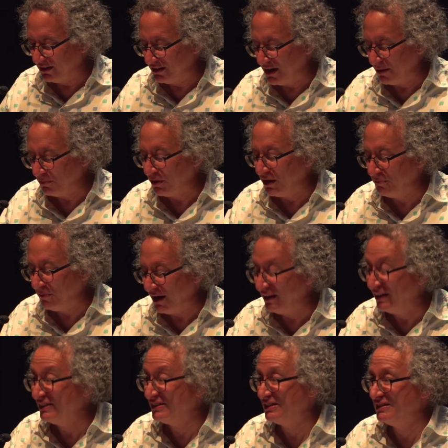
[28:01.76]
contemporary
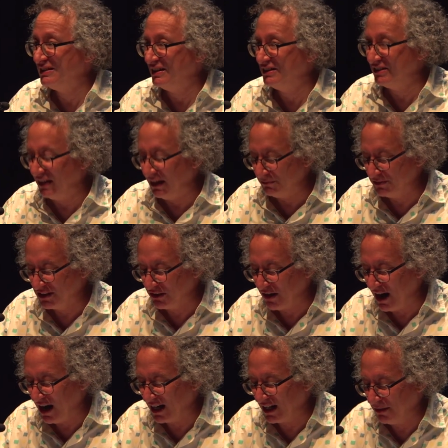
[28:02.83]
painting is essentially
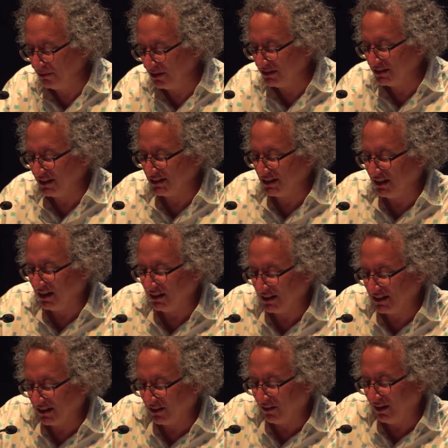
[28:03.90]
abstract, because that's not
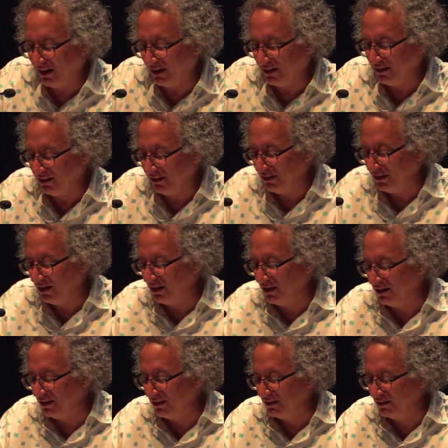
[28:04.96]
necessarily
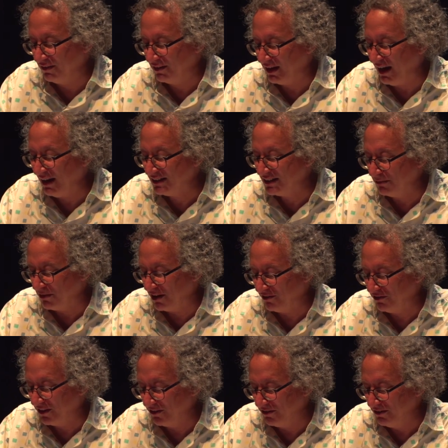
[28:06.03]
uh, the case in my
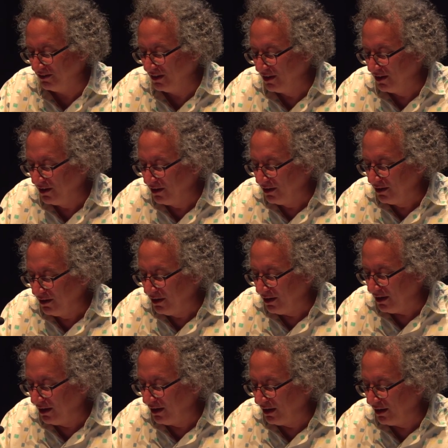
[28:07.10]
view,
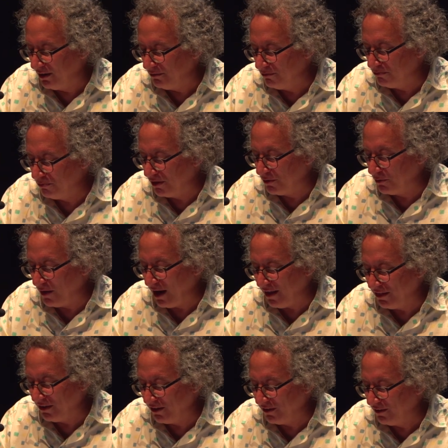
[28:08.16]
uh, but
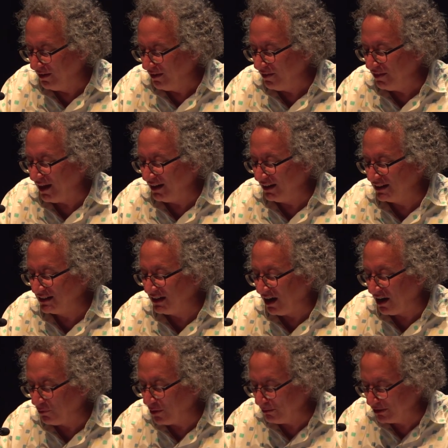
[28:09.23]
rather that it is
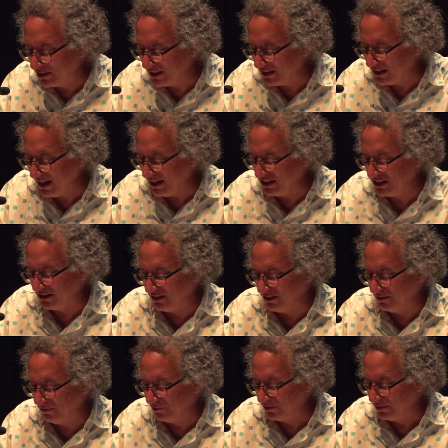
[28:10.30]
not representational.